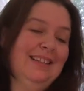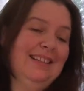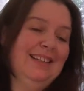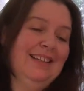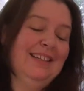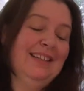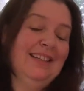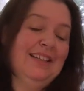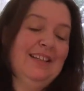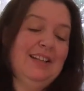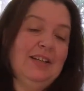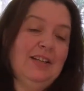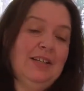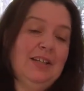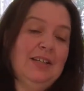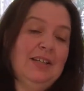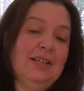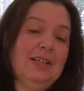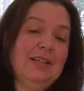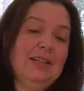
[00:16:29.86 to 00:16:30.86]

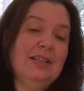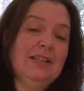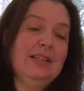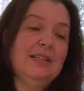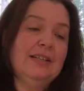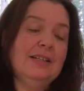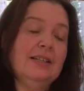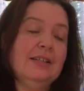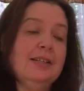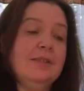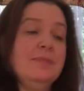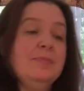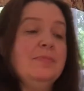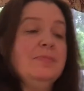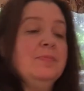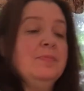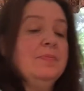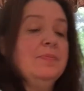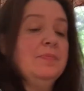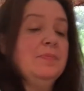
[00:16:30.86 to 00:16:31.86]

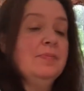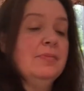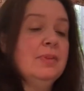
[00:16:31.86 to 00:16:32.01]
Nothing is said.